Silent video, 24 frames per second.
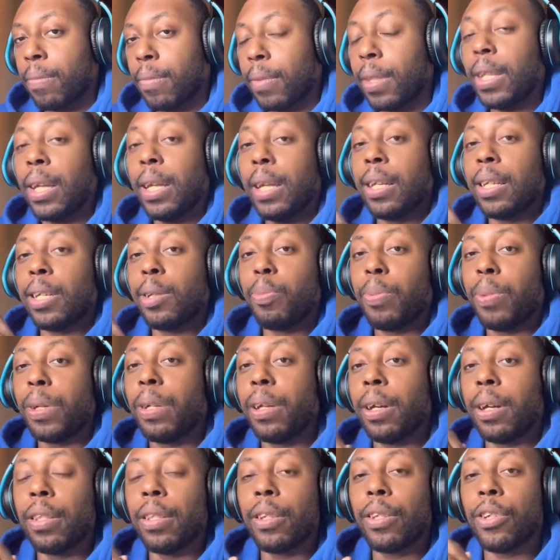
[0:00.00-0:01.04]
There's been
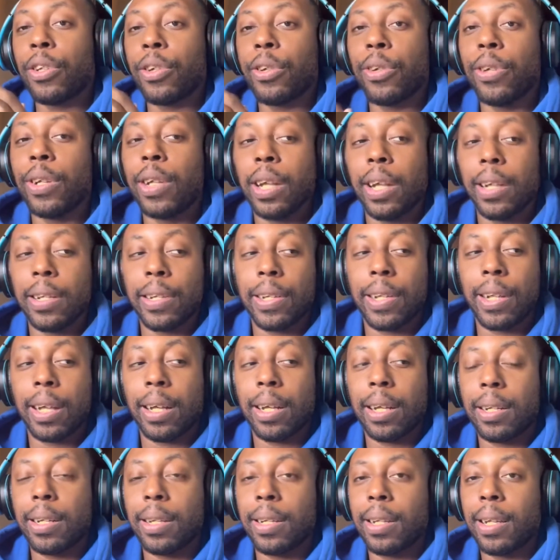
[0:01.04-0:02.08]
other zodiac
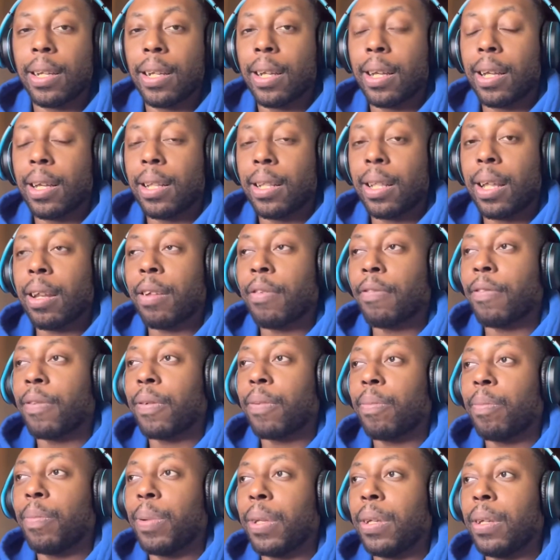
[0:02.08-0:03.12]
signs that
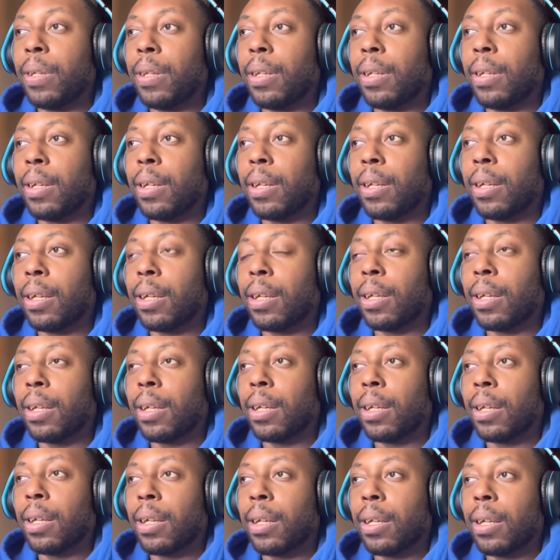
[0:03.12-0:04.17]
have been
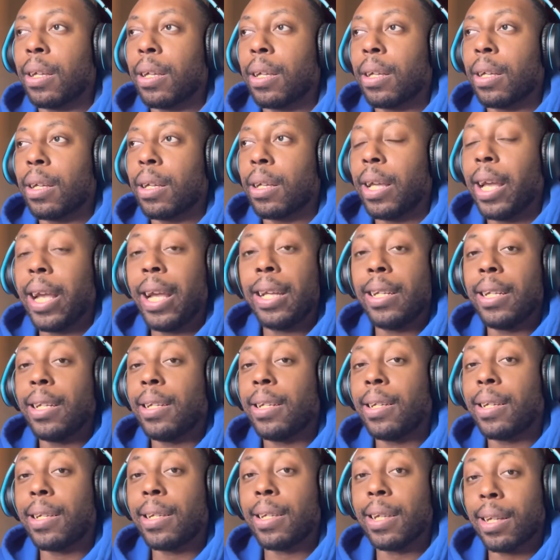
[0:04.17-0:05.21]

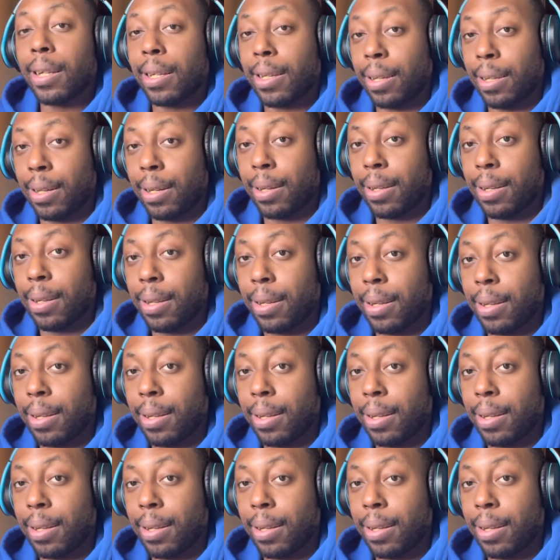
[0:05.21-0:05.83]
86th